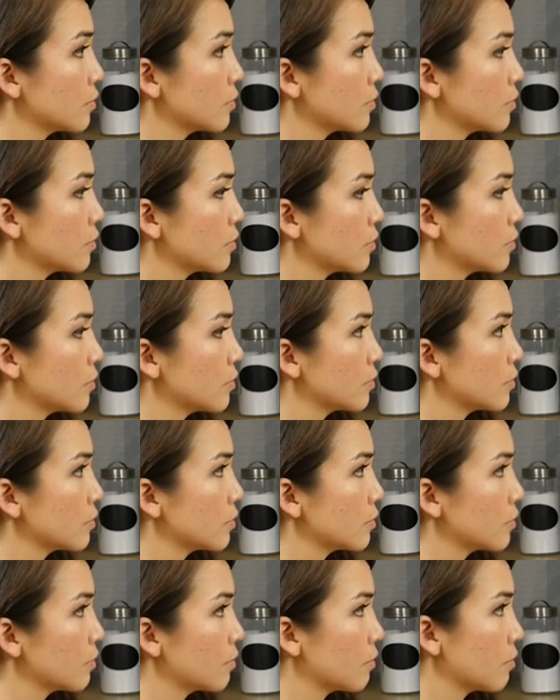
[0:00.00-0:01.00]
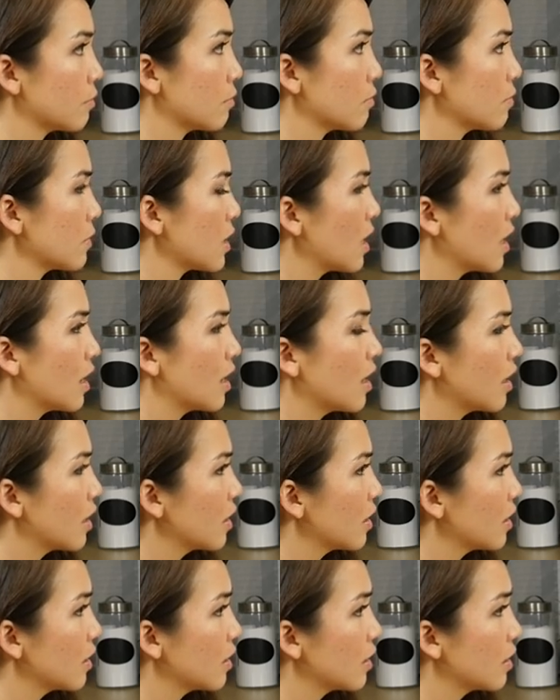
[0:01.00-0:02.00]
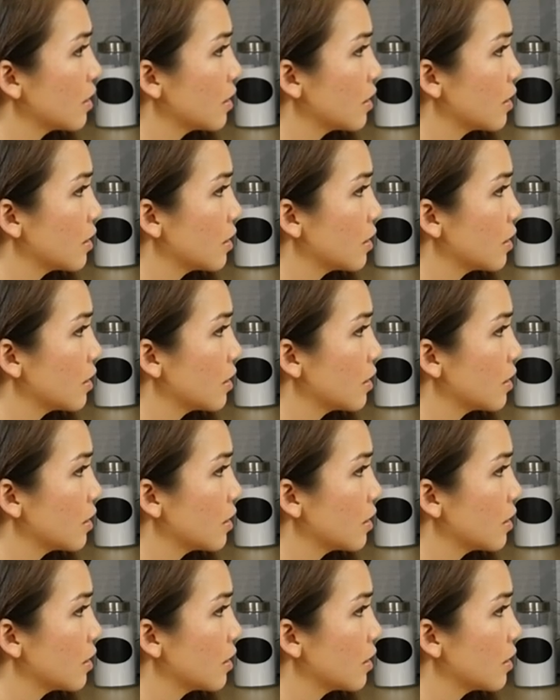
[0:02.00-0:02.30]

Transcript: The person shown says nothing.